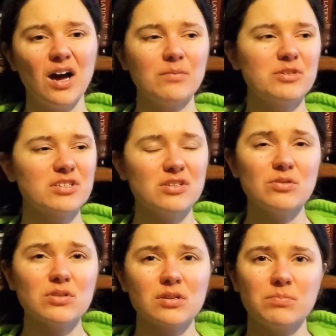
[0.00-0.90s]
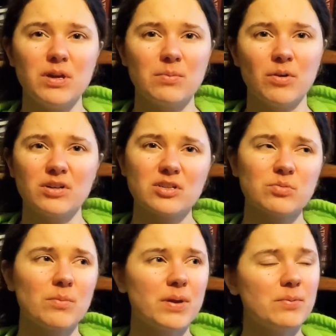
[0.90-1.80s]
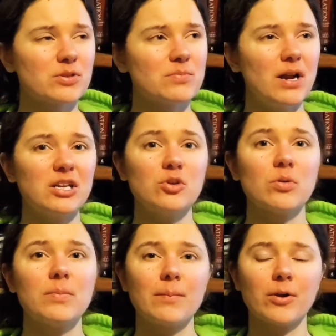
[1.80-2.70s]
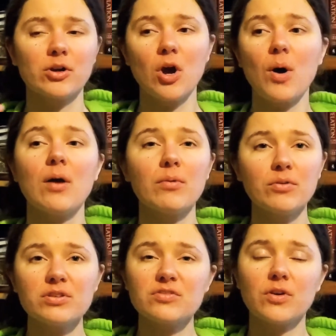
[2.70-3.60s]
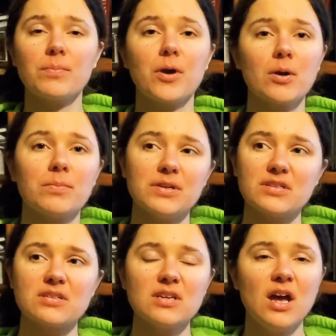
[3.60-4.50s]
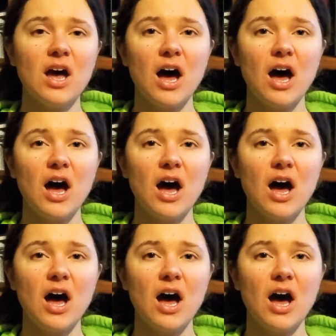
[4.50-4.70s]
I'm just using people. I just want people's money. You remember, no, I wrote this for a purpose.